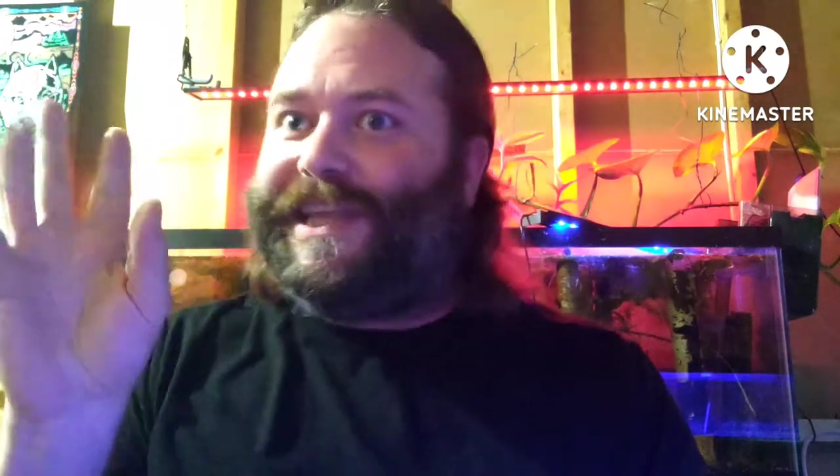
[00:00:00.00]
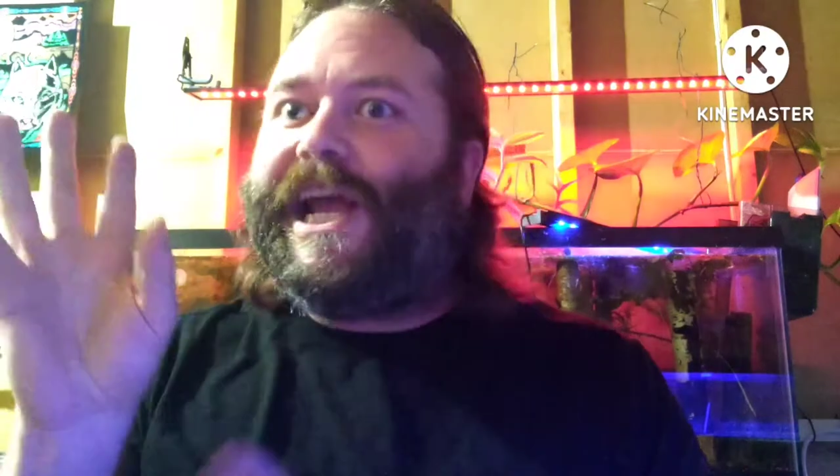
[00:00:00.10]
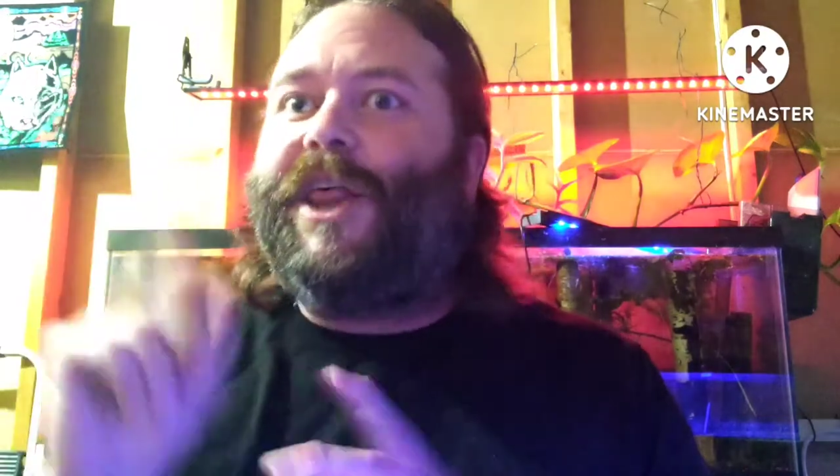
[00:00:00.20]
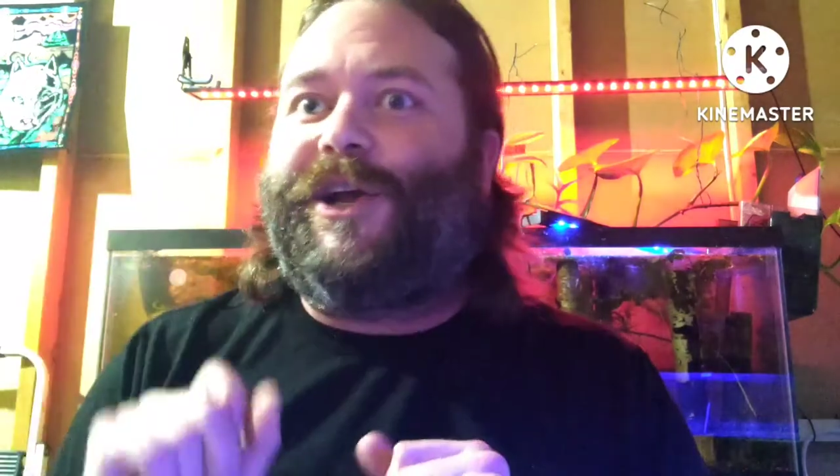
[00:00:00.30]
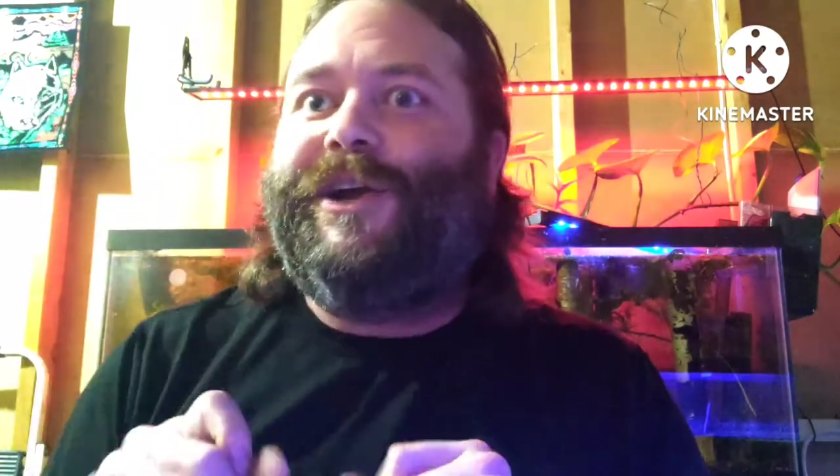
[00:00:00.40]

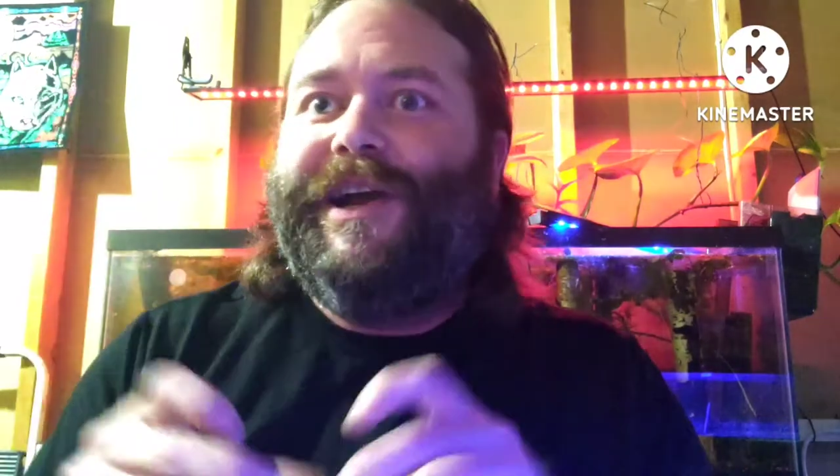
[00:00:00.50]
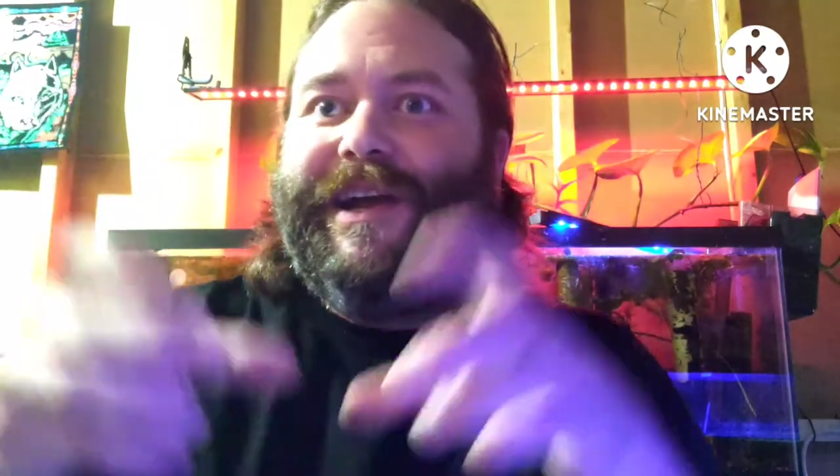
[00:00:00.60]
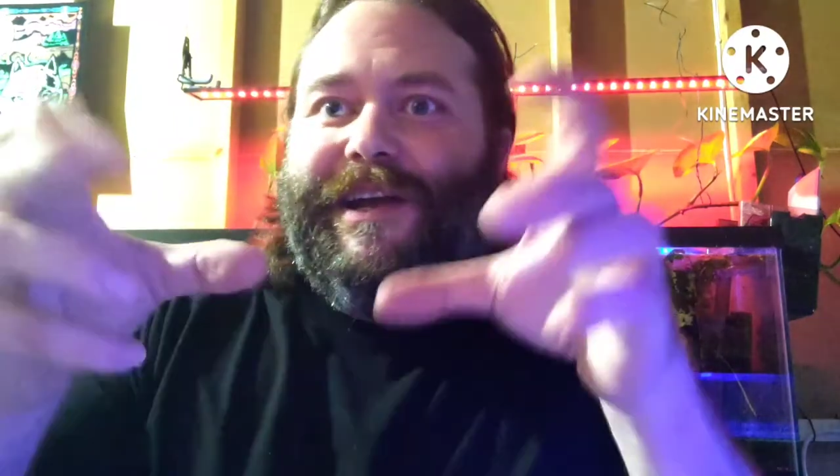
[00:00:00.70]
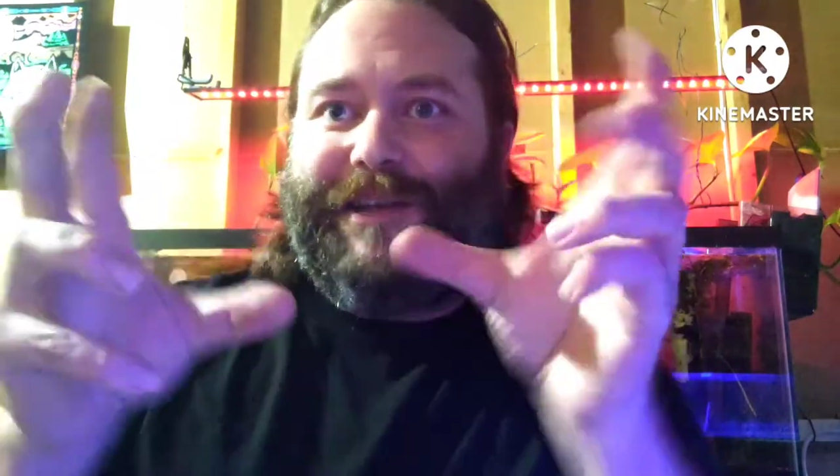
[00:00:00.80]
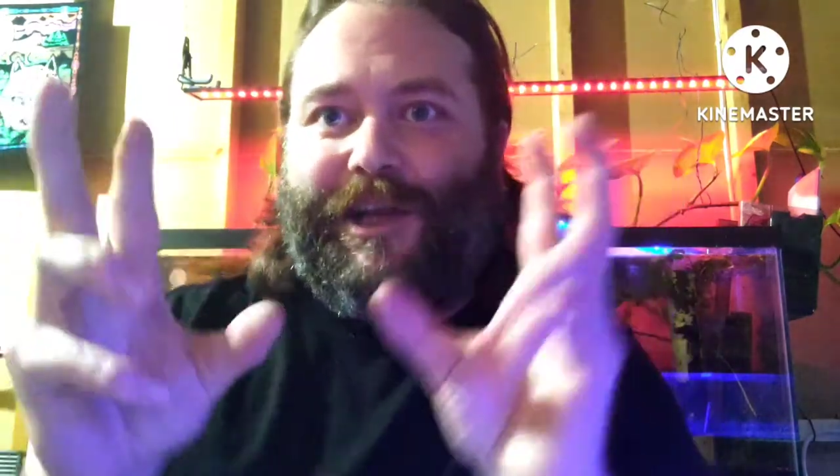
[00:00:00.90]
the other,
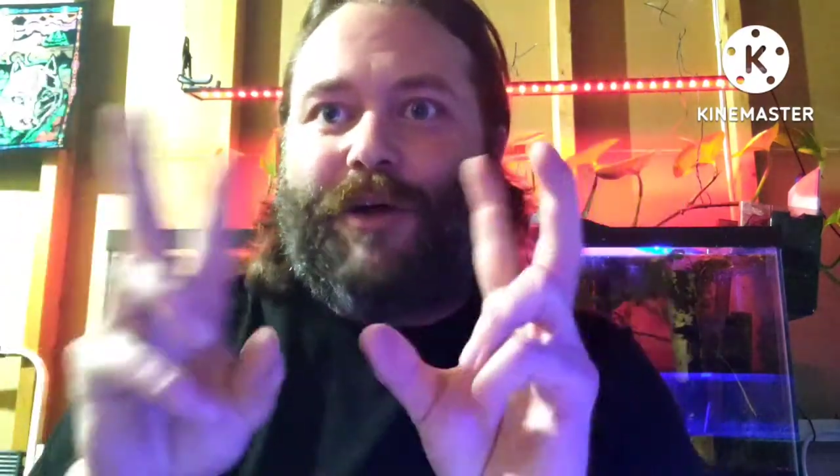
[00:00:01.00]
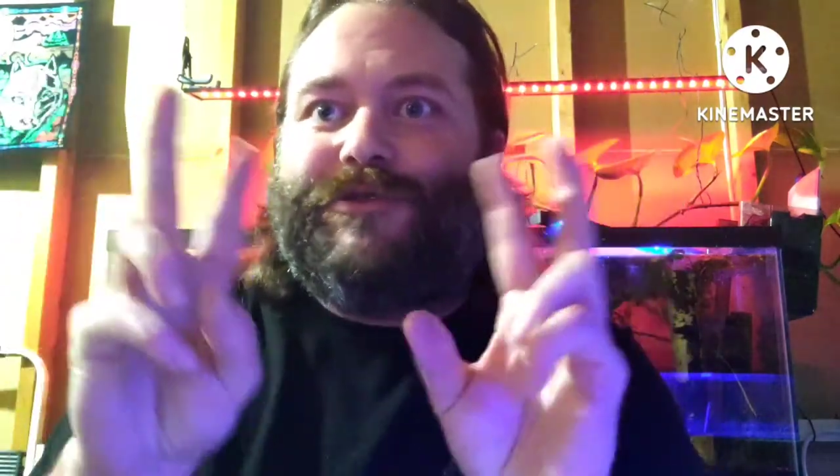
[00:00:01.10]
you know,